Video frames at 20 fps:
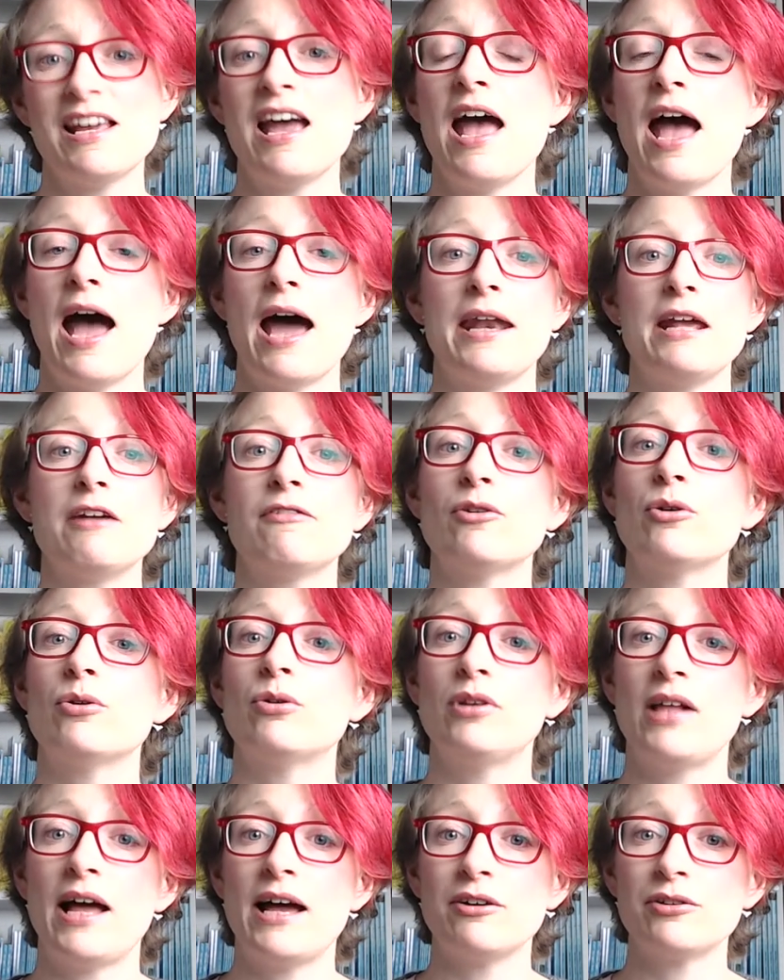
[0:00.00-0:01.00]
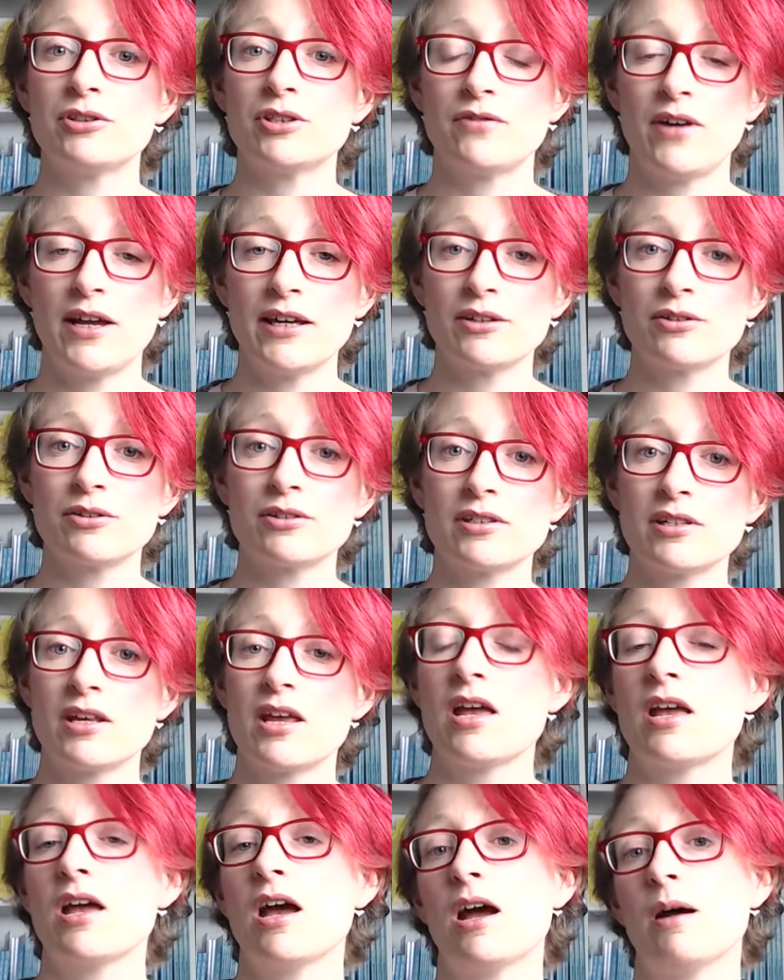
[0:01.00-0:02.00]
And if all else fails,
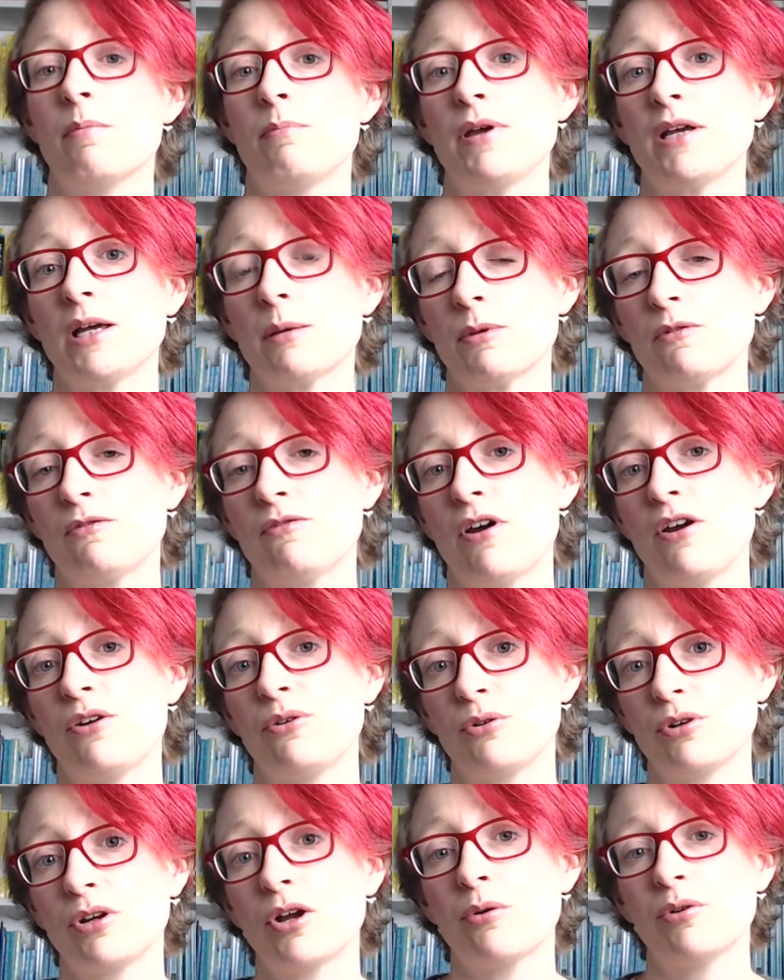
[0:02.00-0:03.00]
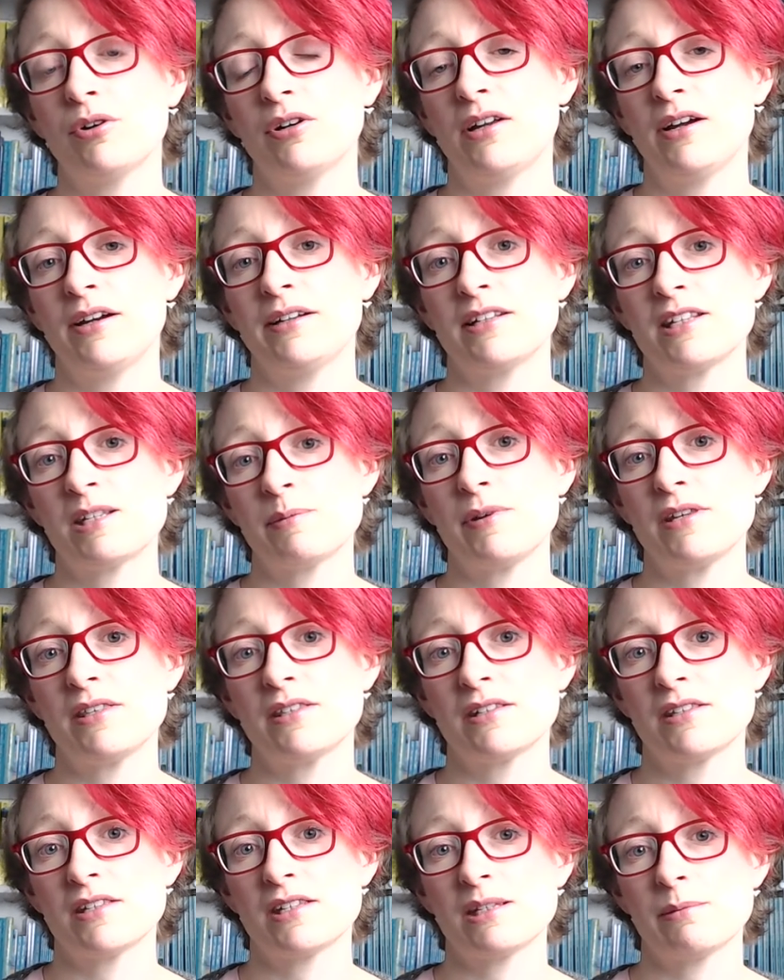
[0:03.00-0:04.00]
um, pick up the phone or go online and speak to
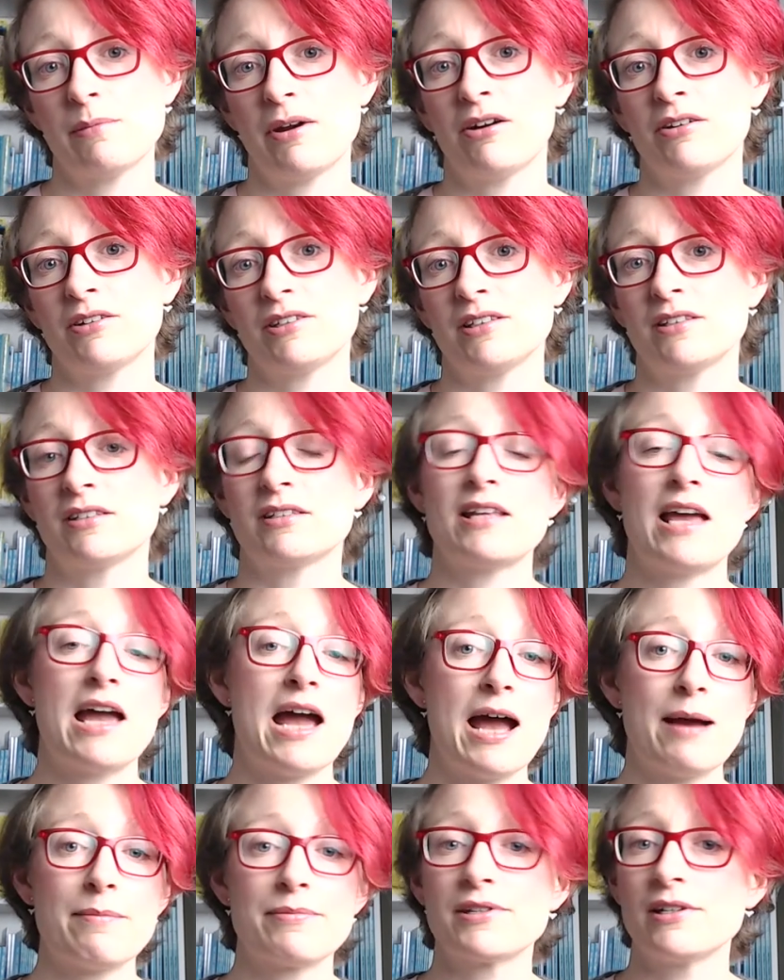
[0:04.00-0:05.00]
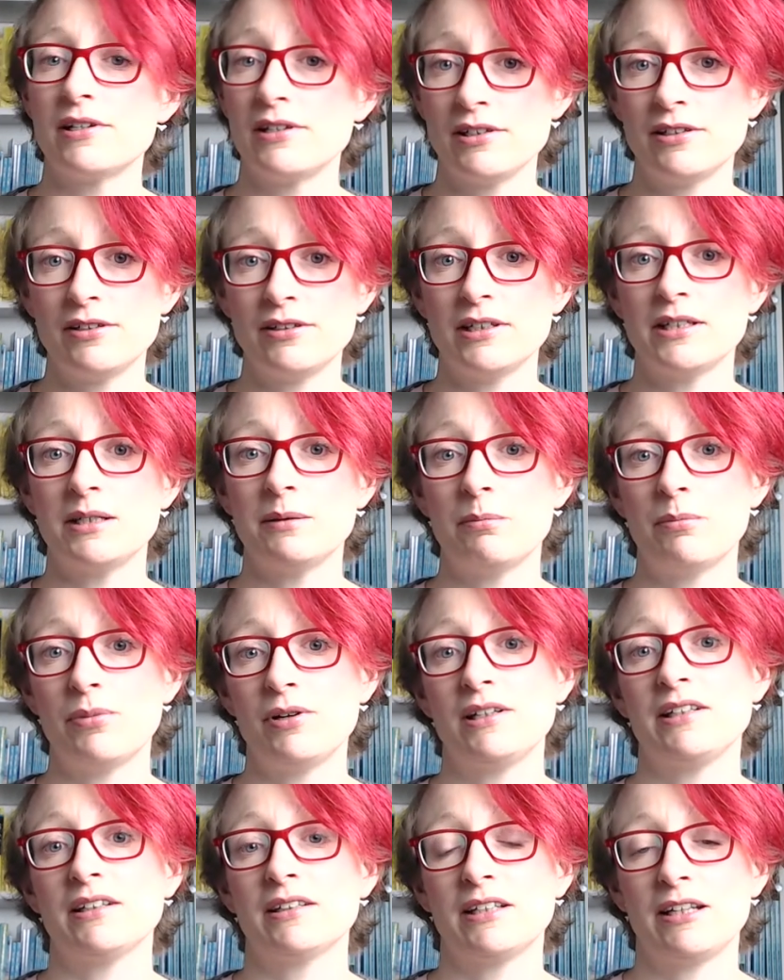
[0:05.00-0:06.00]
the Samaritans. They're absolutely
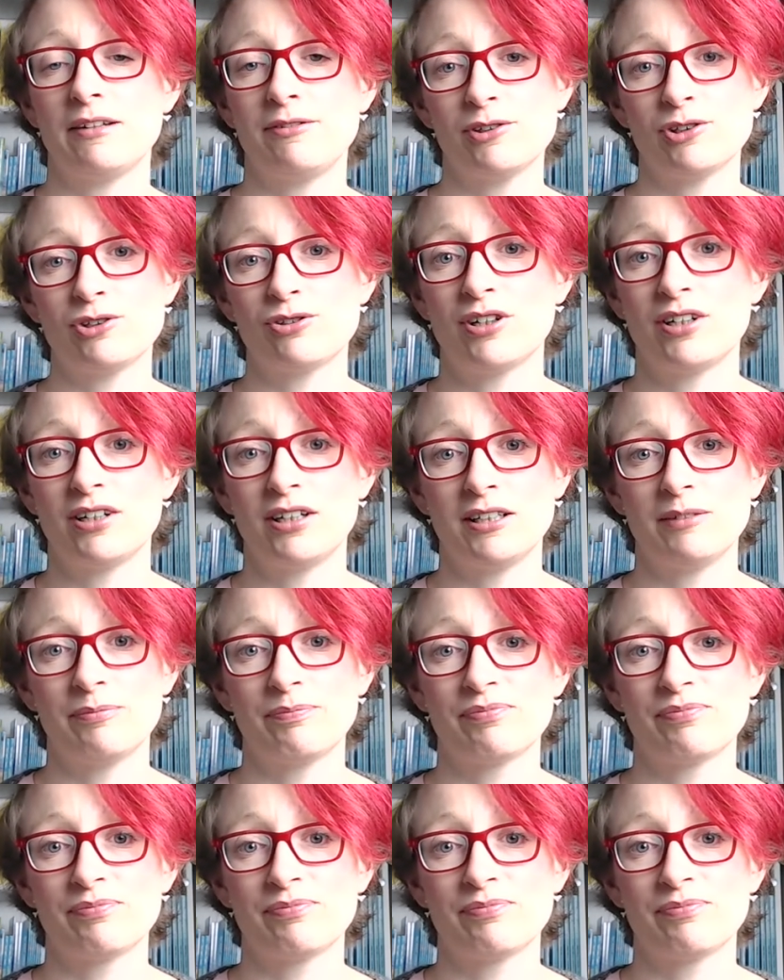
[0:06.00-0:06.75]
brilliant if you're struggling.